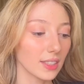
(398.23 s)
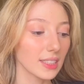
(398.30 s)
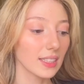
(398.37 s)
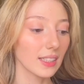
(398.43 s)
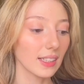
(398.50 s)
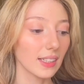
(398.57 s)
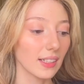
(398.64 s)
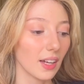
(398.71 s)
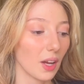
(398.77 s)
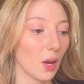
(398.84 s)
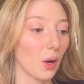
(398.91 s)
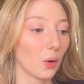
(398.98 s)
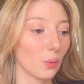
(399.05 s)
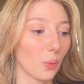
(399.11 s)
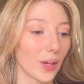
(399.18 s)
Honestly,
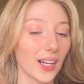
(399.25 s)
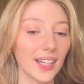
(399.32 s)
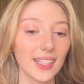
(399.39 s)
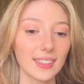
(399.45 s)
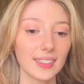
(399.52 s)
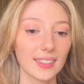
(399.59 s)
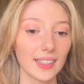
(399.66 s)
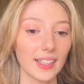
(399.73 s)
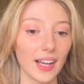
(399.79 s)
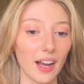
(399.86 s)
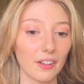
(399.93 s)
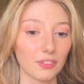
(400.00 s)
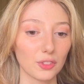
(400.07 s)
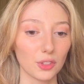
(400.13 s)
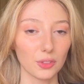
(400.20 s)
what I can say
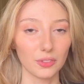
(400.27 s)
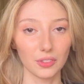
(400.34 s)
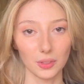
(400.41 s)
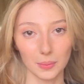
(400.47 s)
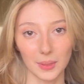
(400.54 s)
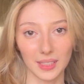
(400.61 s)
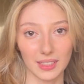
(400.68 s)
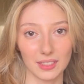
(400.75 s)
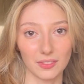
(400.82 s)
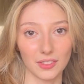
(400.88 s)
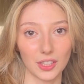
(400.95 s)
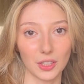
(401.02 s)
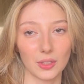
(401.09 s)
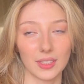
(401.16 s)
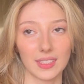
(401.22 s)
after filming this
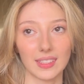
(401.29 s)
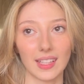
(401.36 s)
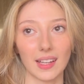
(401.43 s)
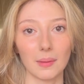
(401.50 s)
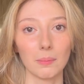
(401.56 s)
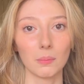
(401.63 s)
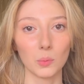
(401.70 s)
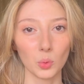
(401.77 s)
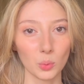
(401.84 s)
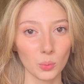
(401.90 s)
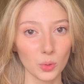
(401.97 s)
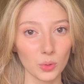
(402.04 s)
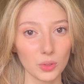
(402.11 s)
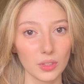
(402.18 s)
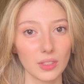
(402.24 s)
video is that
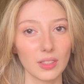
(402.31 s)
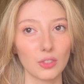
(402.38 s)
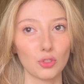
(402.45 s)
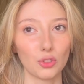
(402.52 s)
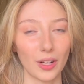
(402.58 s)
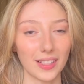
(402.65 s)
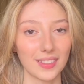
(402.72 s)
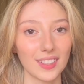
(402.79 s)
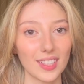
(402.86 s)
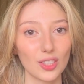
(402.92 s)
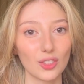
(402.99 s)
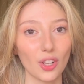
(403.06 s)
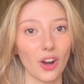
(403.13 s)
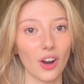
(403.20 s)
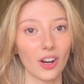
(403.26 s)
MEW MEWS
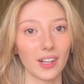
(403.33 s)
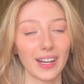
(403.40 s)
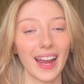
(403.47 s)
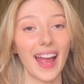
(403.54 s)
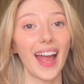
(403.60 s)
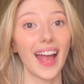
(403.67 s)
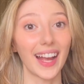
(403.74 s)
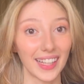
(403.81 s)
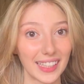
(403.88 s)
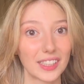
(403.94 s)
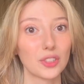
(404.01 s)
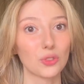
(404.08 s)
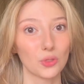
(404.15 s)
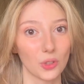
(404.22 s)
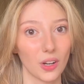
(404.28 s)
dresses are
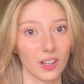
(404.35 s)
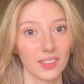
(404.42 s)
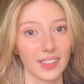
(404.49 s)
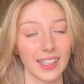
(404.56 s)
extra.